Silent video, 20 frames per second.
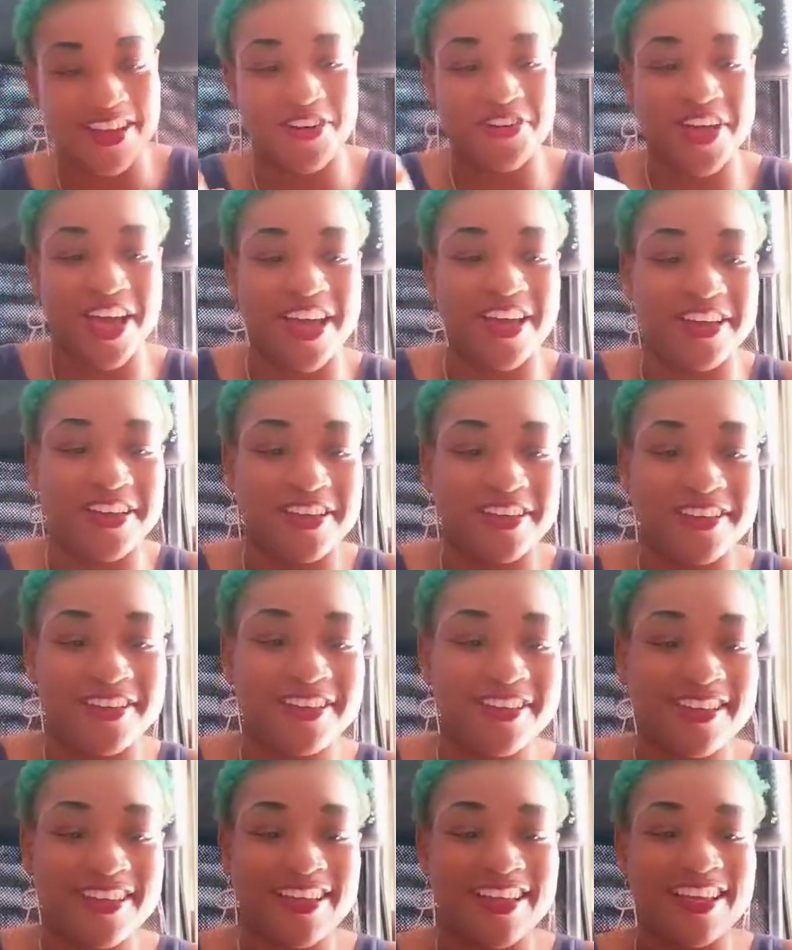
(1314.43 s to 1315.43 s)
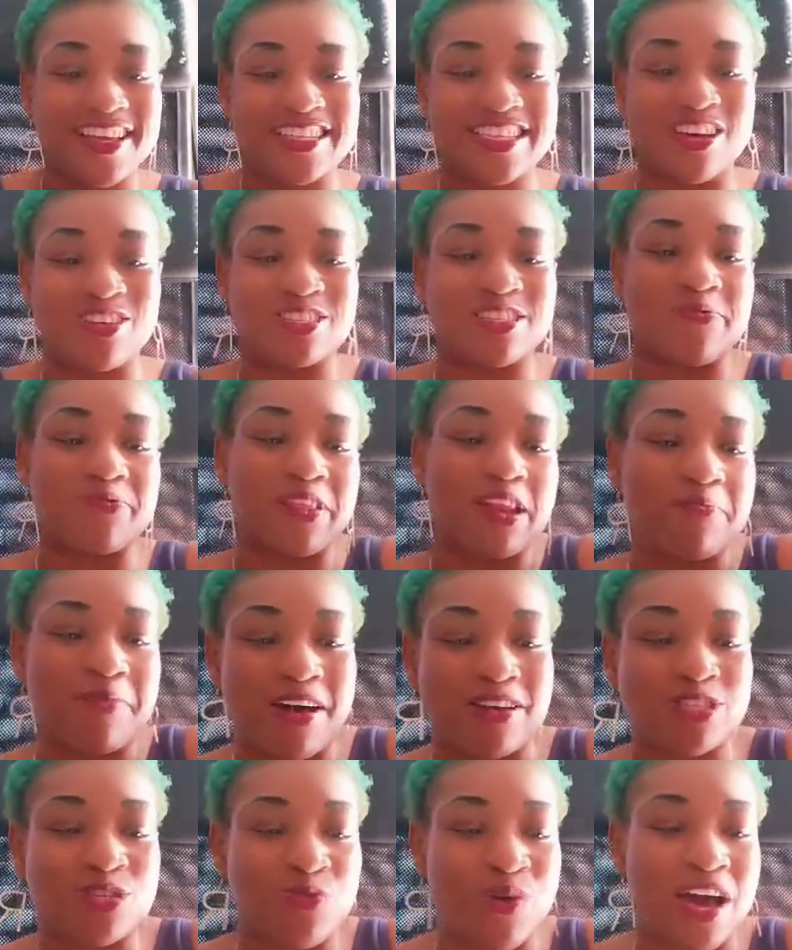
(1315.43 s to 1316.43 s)
Okay. So something
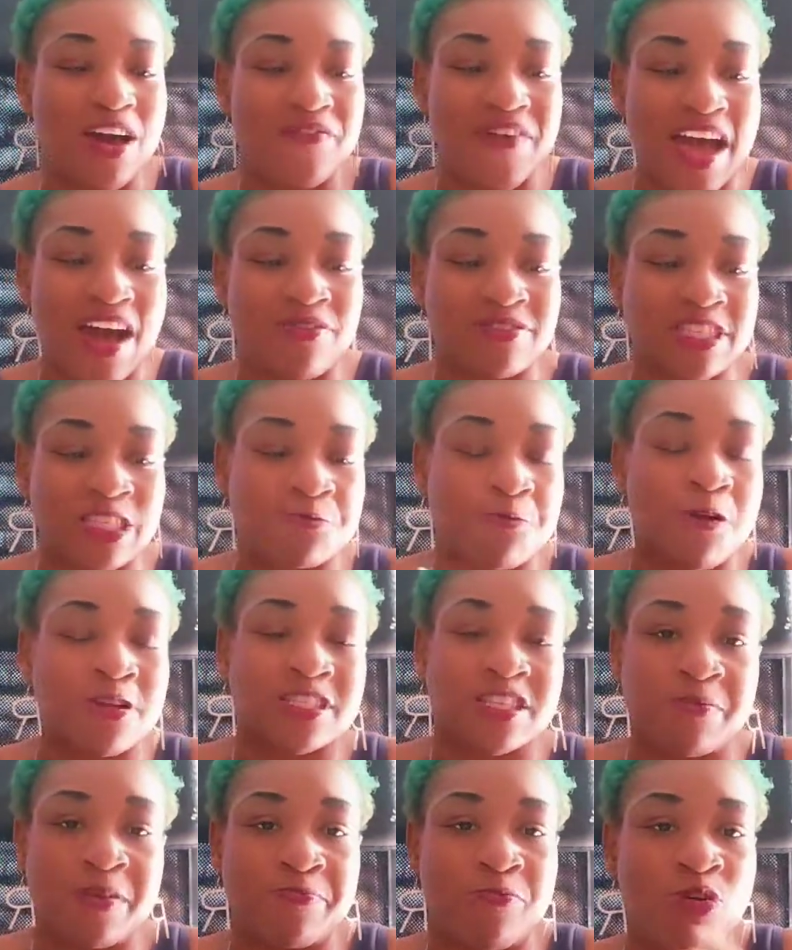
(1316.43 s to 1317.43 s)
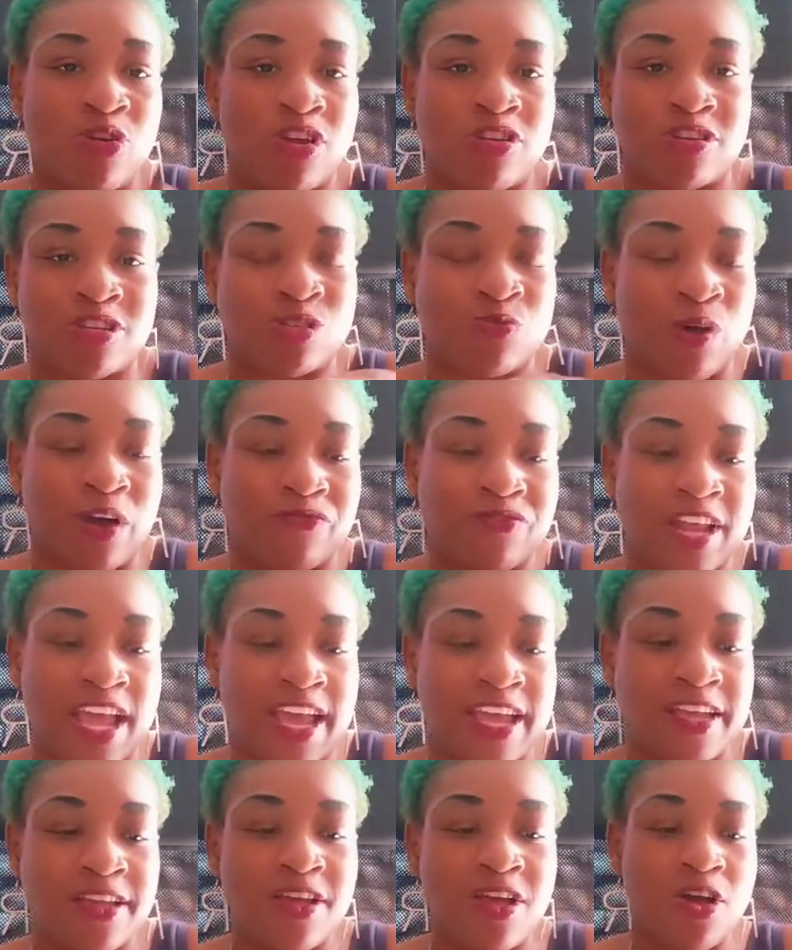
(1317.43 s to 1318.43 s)
about 12 hours. This person could be born on the 12th
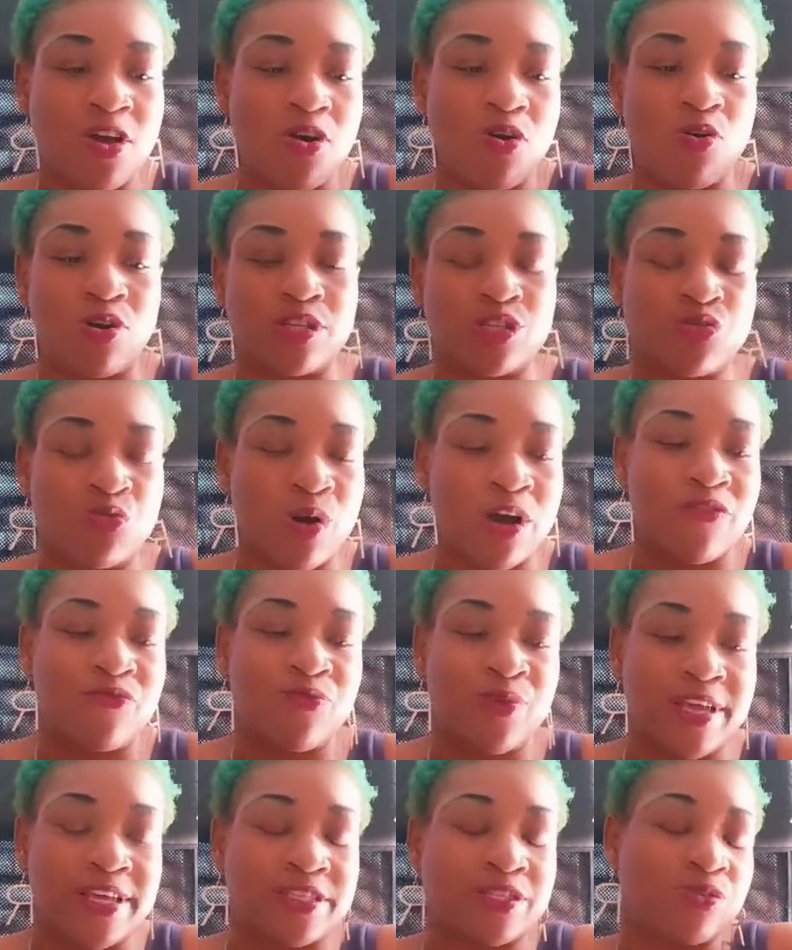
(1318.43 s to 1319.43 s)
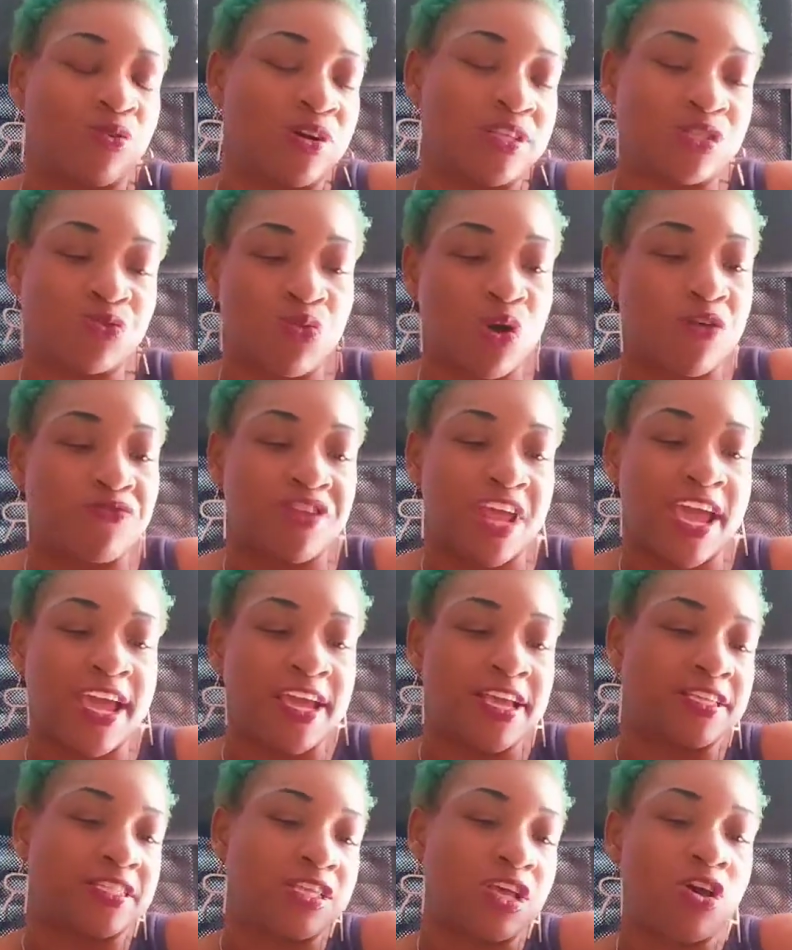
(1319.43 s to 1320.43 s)
day or in 12 weeks or in 12
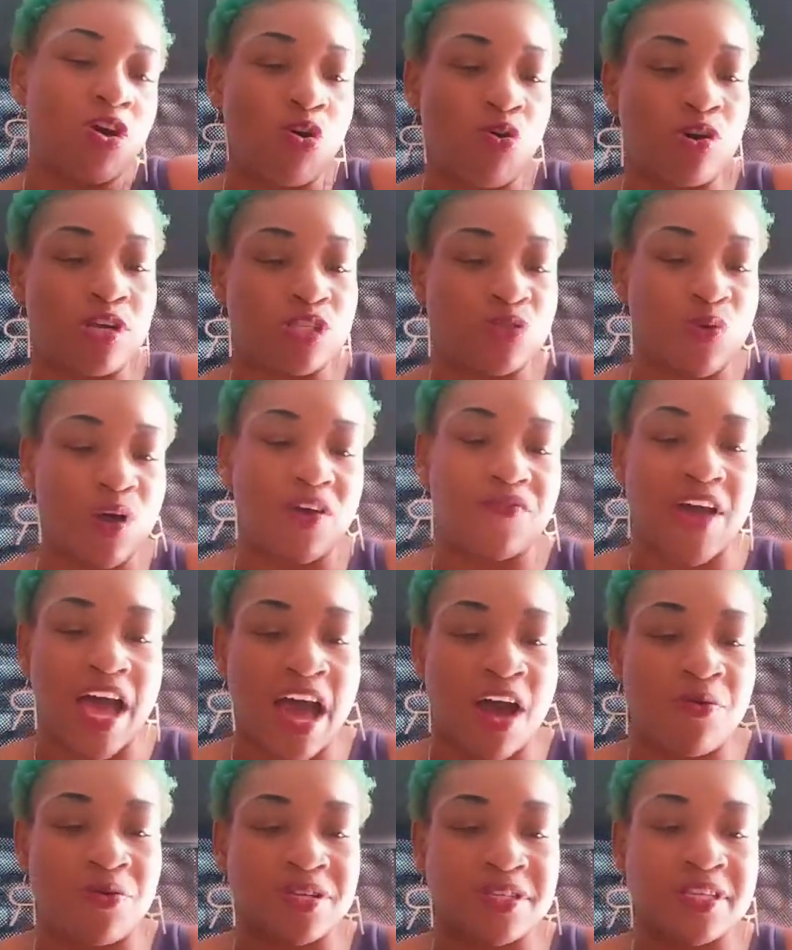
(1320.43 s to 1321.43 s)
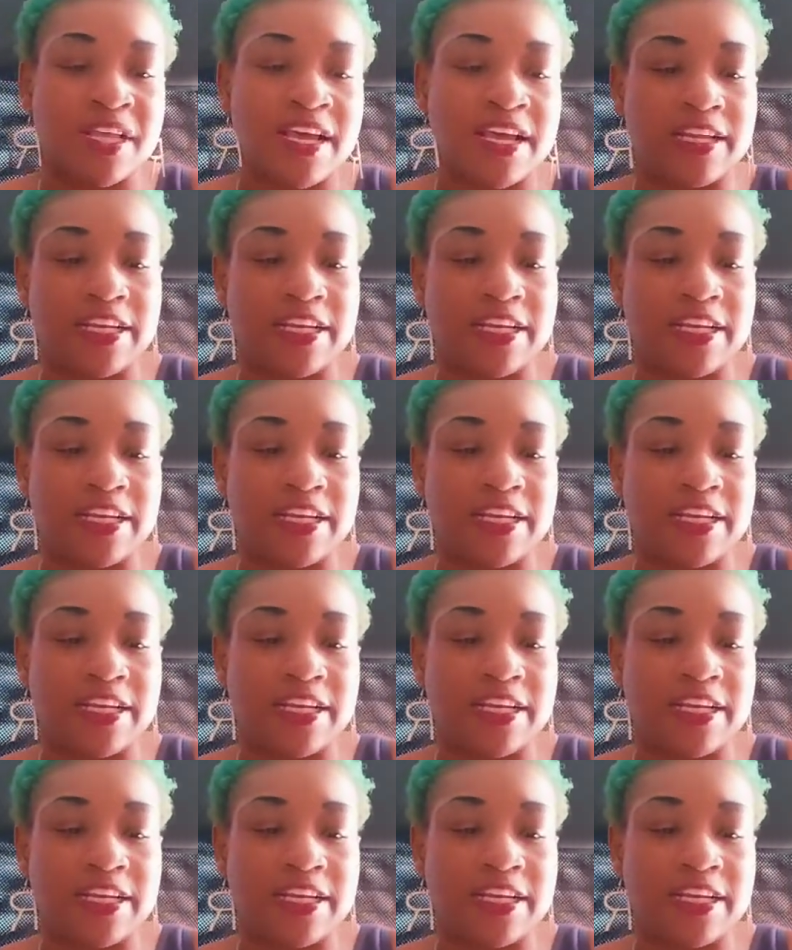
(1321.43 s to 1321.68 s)
days or in 12 hours.